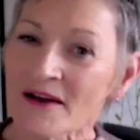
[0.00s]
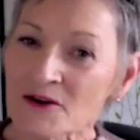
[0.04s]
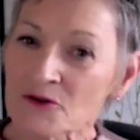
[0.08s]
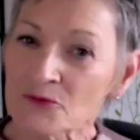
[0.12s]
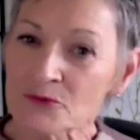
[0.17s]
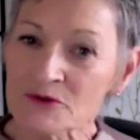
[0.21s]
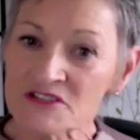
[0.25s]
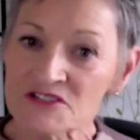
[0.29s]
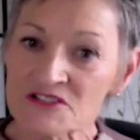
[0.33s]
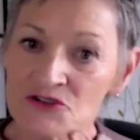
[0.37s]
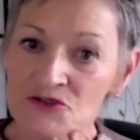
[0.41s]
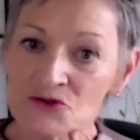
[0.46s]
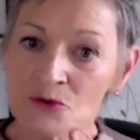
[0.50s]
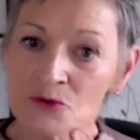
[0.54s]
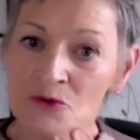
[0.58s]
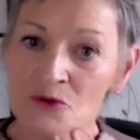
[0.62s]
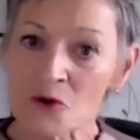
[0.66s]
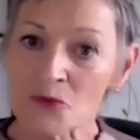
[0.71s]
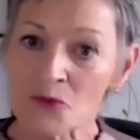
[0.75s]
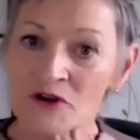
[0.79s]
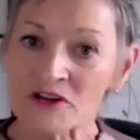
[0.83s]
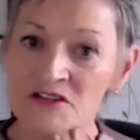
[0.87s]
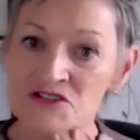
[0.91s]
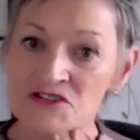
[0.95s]
do we do
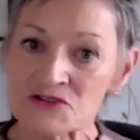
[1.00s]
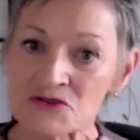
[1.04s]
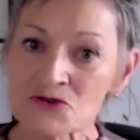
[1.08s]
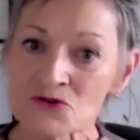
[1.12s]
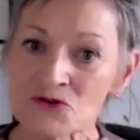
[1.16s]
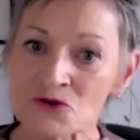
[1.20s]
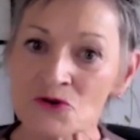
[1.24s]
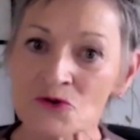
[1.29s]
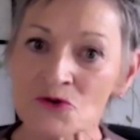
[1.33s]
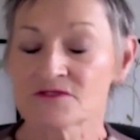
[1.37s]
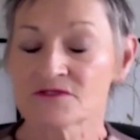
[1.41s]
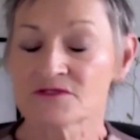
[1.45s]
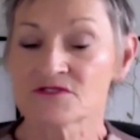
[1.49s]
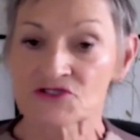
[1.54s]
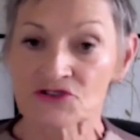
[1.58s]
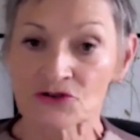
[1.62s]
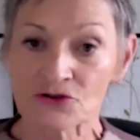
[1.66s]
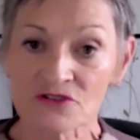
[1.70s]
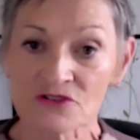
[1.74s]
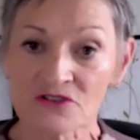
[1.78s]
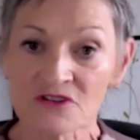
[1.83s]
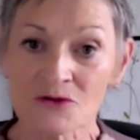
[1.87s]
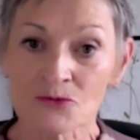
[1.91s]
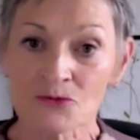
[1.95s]
what we do?
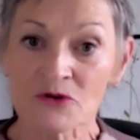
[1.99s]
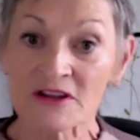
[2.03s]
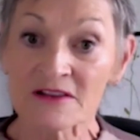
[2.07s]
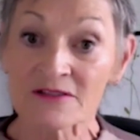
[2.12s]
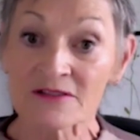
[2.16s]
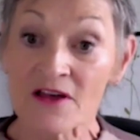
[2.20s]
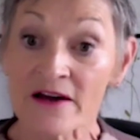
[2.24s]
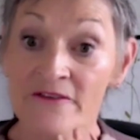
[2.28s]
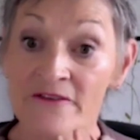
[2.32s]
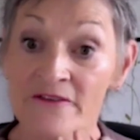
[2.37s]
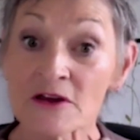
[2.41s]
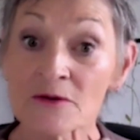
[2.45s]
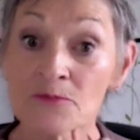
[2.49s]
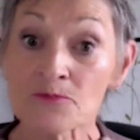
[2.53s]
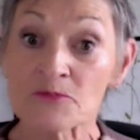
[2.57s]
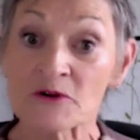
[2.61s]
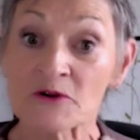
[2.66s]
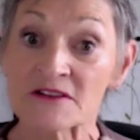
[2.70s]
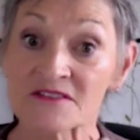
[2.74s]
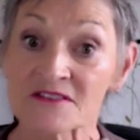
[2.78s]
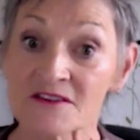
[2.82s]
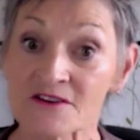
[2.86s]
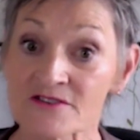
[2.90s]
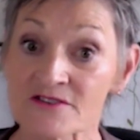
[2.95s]
Certainly we love it,
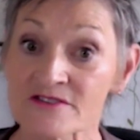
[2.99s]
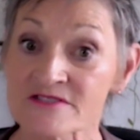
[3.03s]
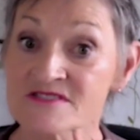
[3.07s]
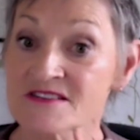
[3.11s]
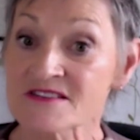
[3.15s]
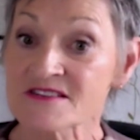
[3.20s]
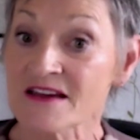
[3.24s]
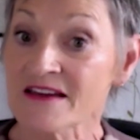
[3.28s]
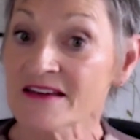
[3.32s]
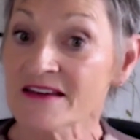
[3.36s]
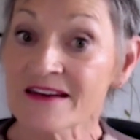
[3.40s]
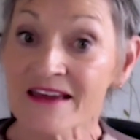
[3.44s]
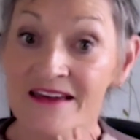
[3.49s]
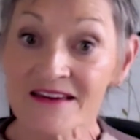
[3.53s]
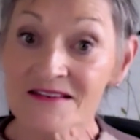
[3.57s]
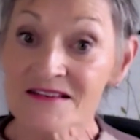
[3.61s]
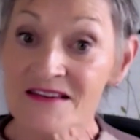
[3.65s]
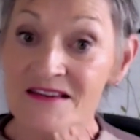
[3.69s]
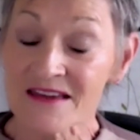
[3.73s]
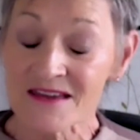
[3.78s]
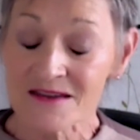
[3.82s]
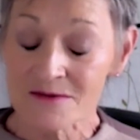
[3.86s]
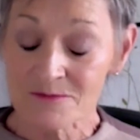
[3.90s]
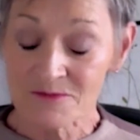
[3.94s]
but there's an end
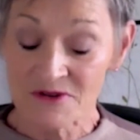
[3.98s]
game.